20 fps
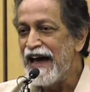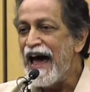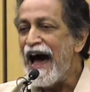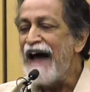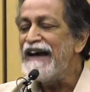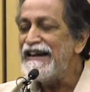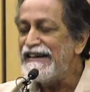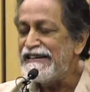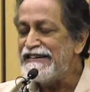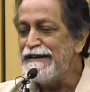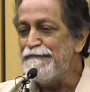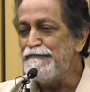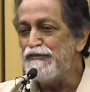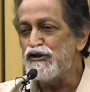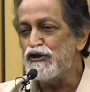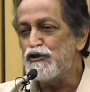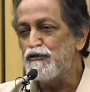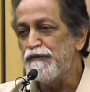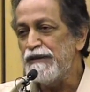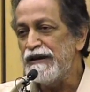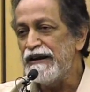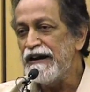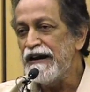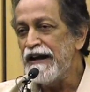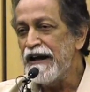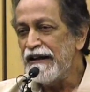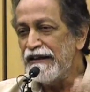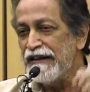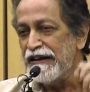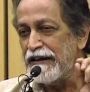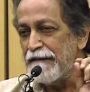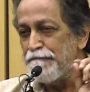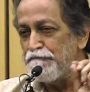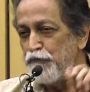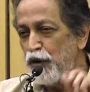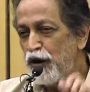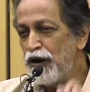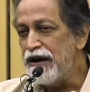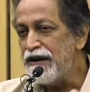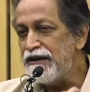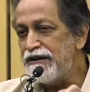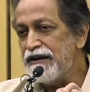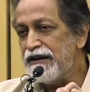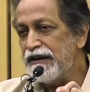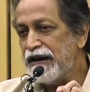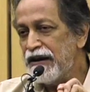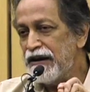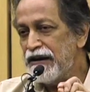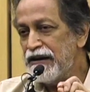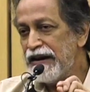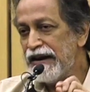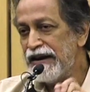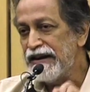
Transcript: And it seems to me that a political